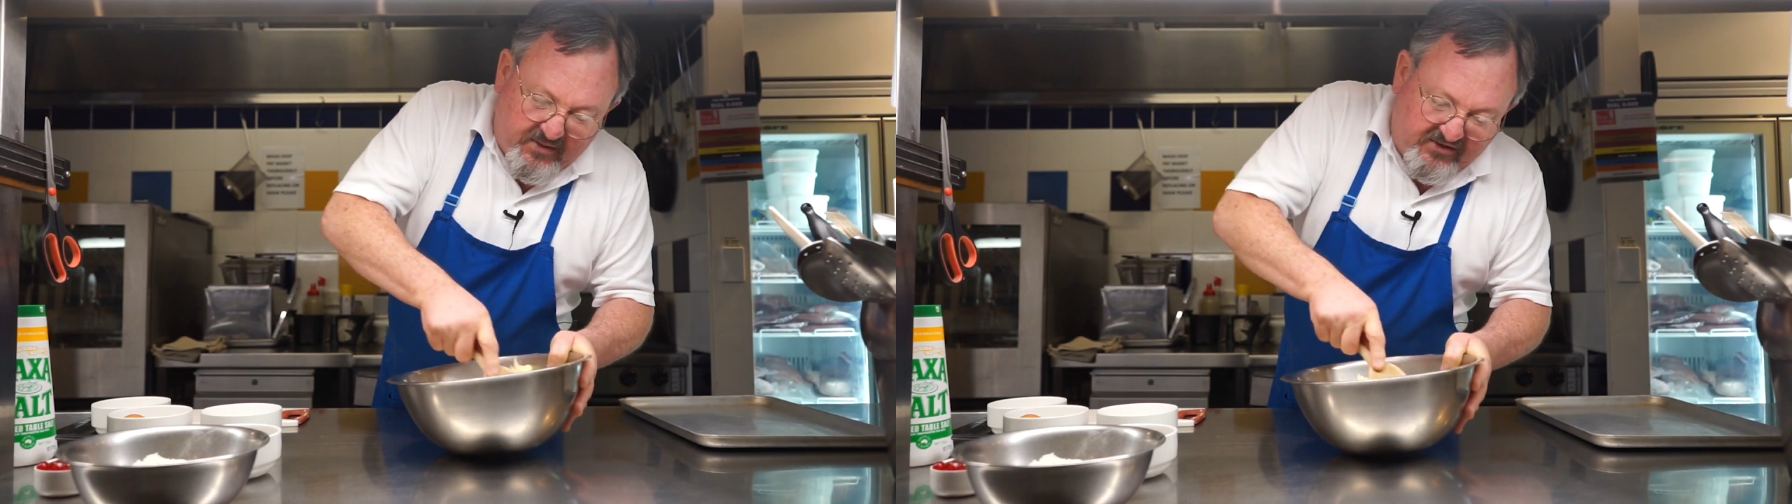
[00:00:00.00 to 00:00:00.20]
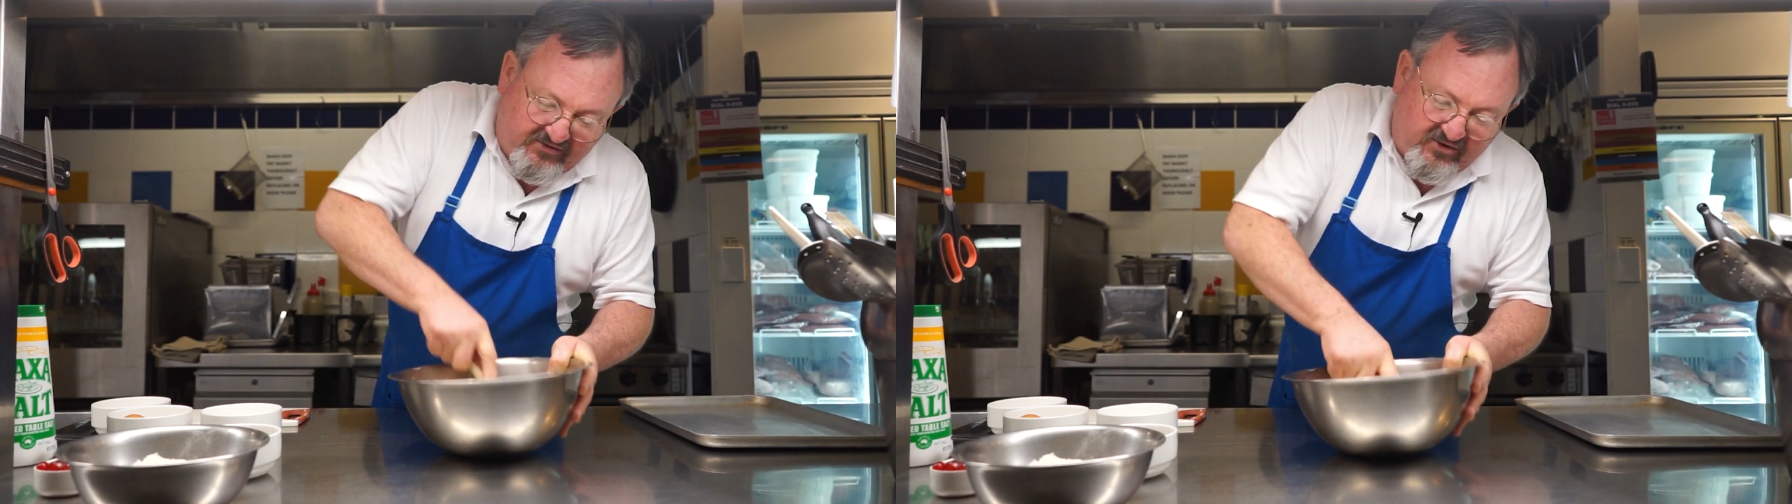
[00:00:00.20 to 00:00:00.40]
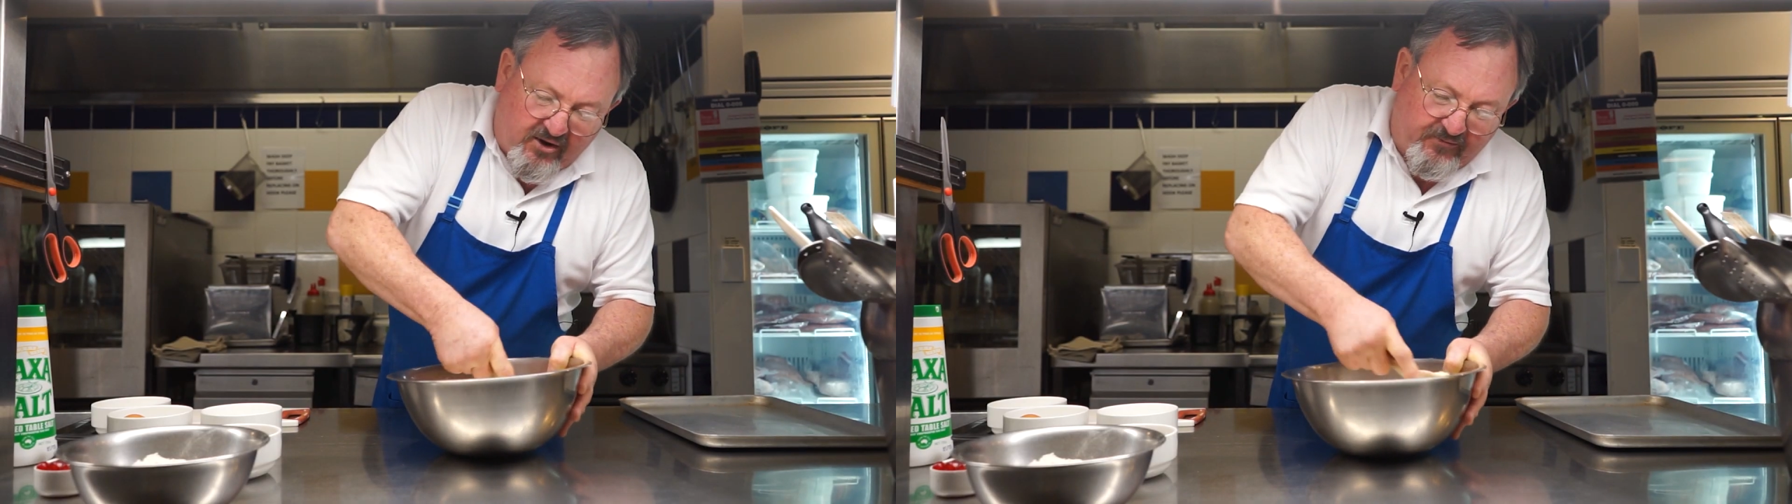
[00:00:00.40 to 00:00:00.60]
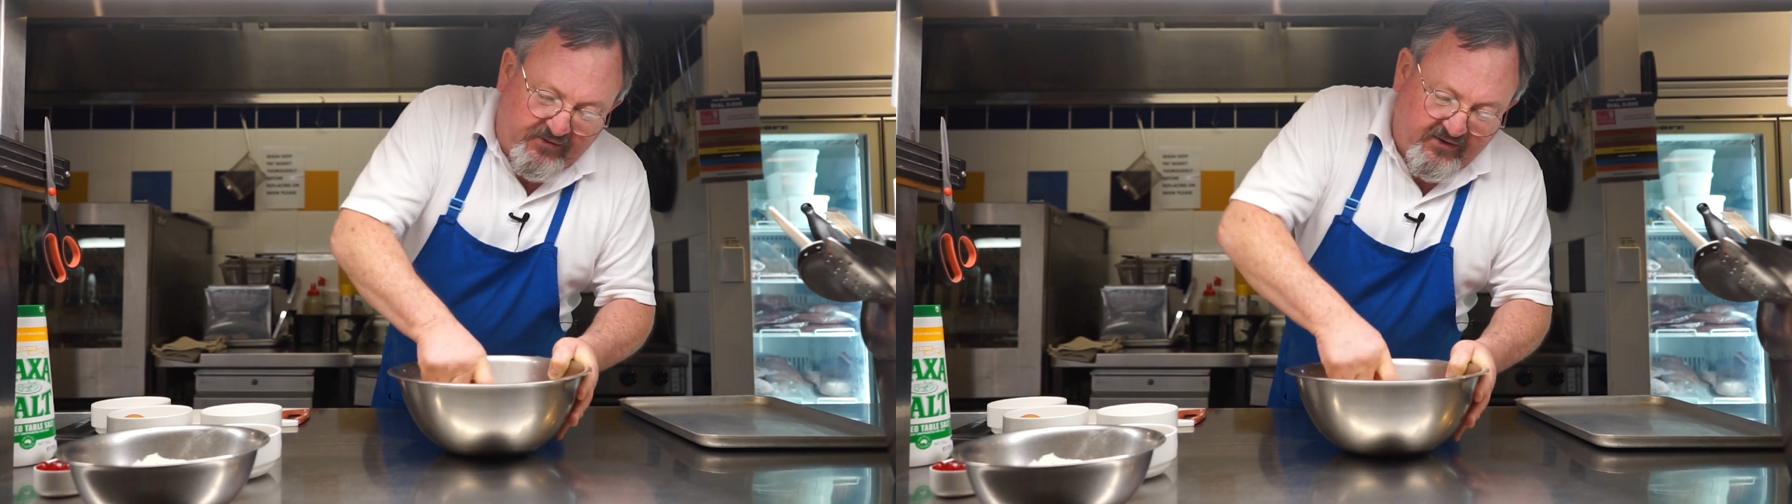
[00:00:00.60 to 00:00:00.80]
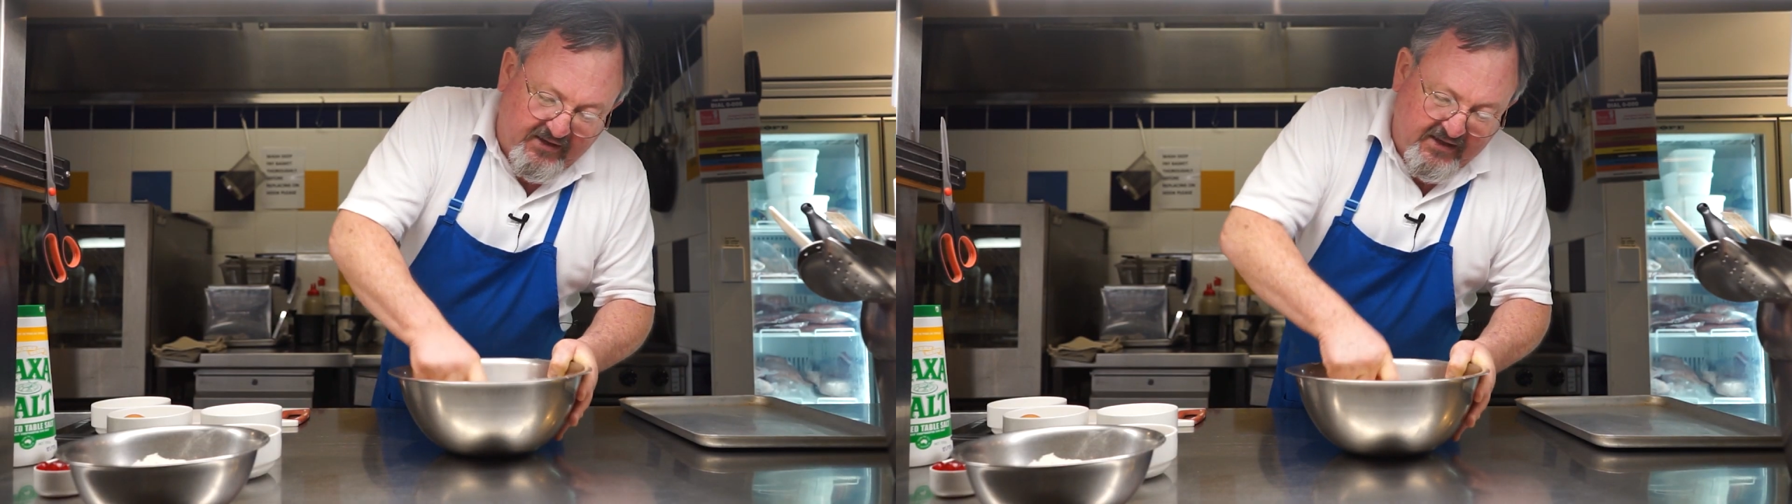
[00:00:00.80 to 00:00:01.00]
soft
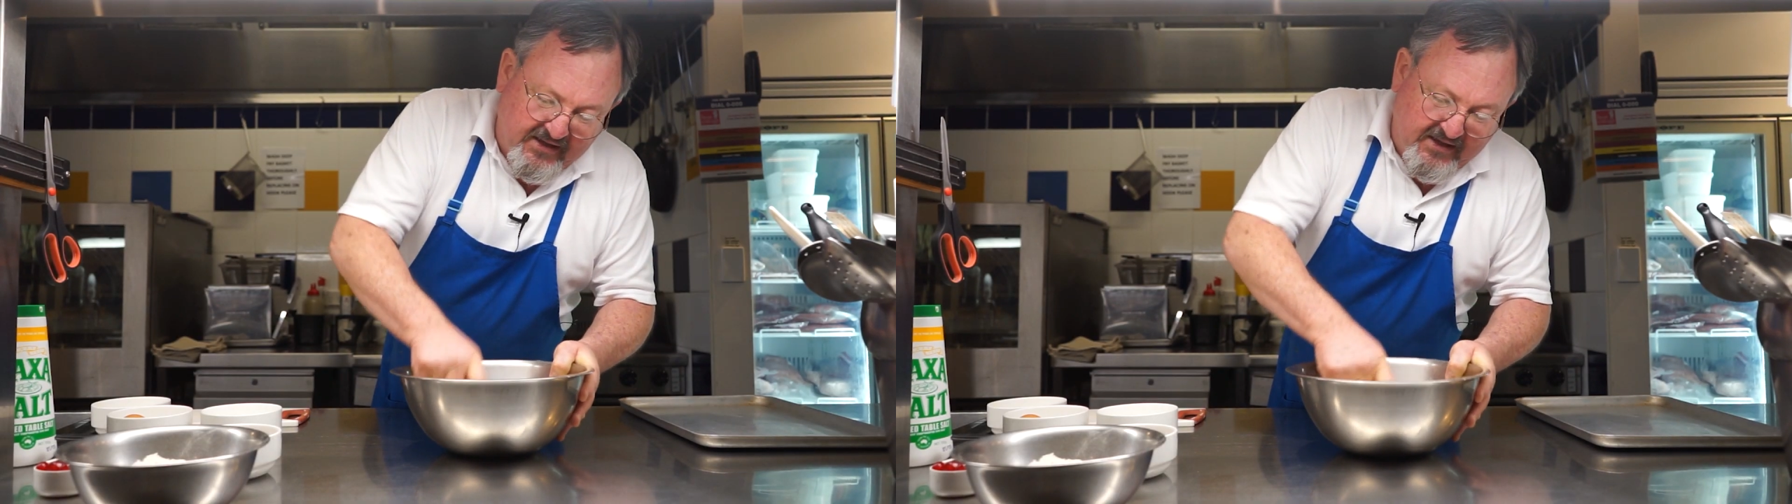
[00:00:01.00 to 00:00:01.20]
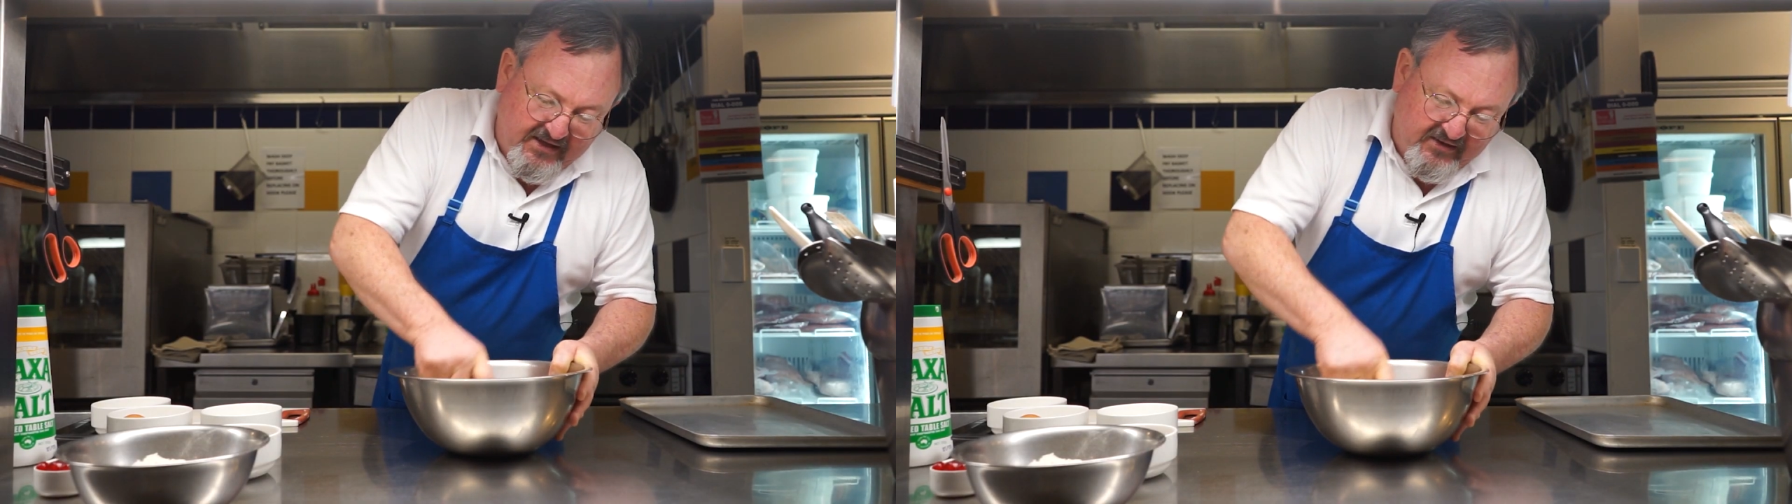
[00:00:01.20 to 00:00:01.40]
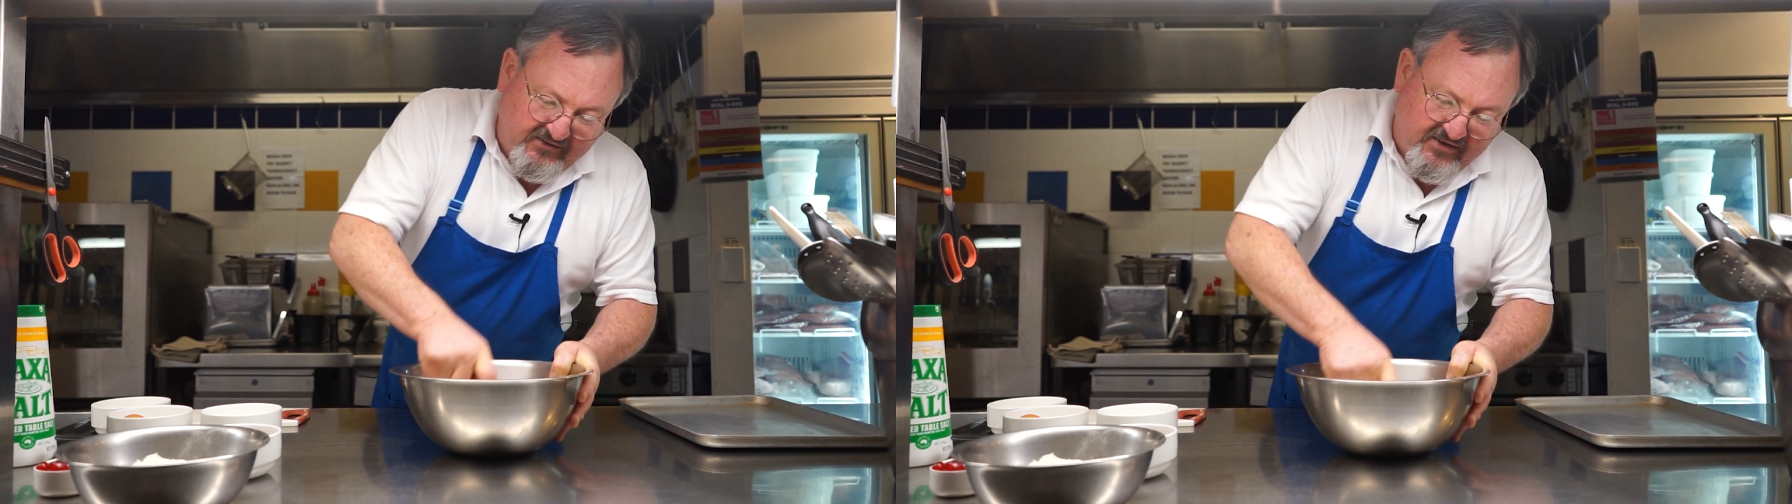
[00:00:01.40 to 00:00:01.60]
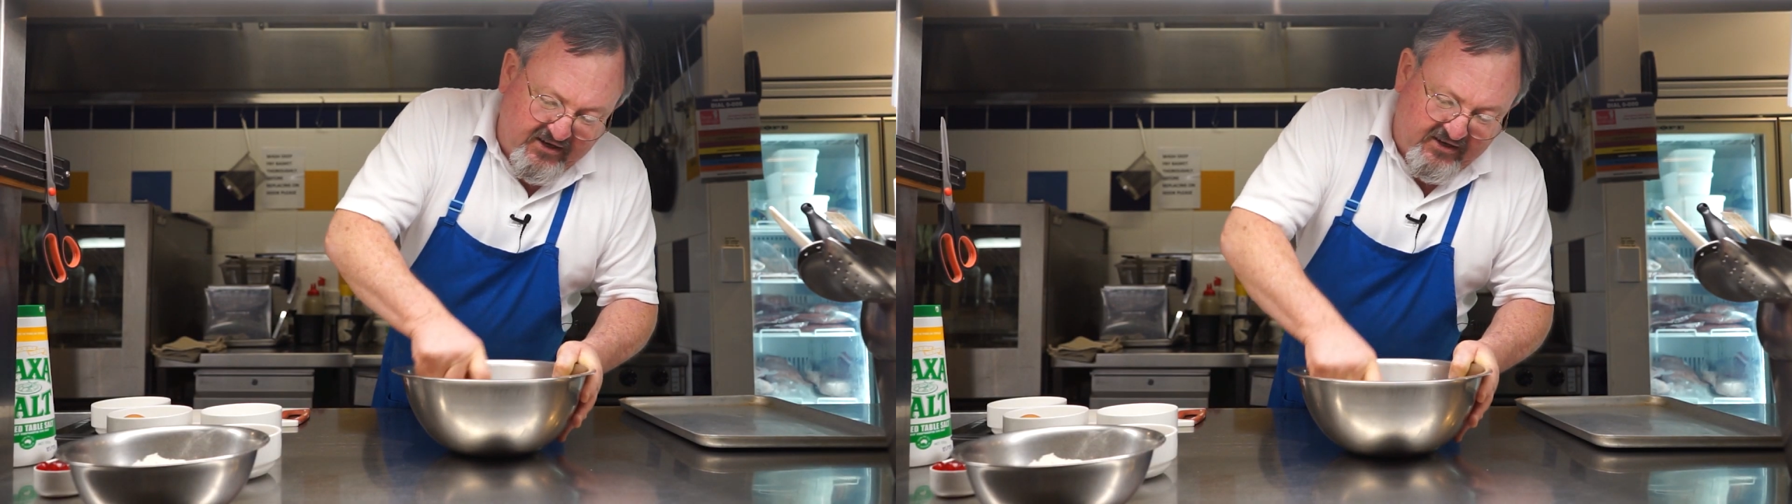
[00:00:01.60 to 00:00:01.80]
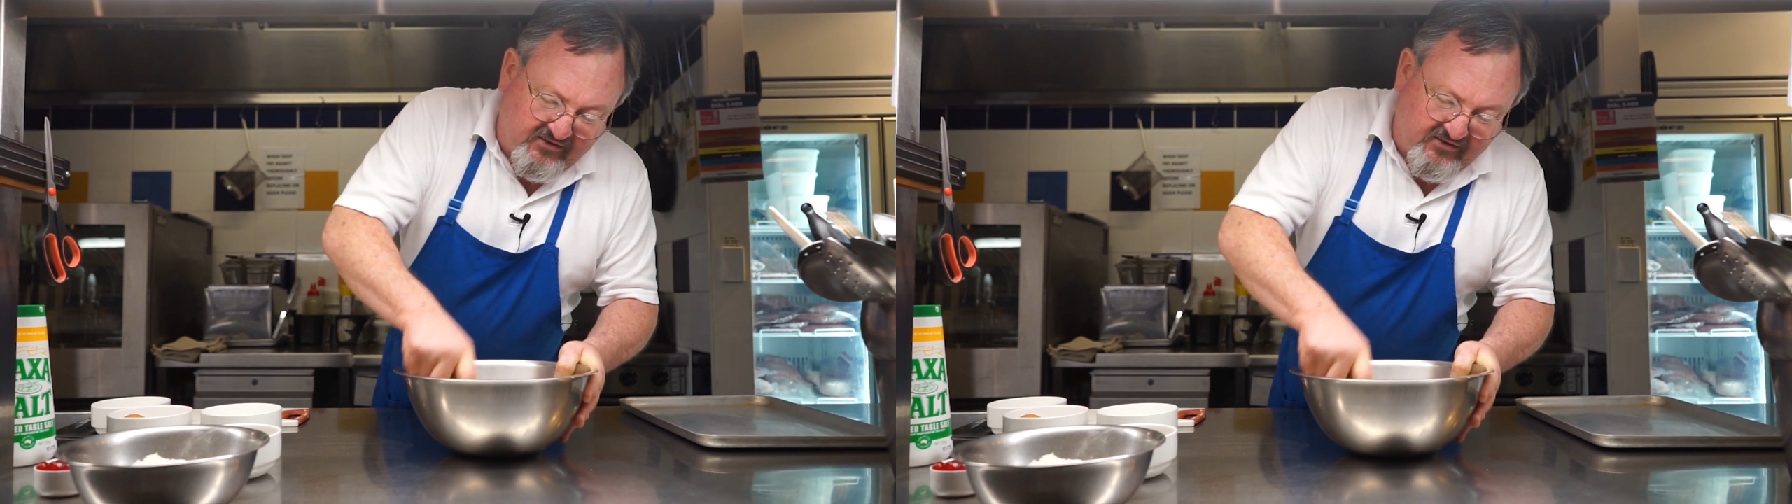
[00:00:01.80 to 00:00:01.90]
so you can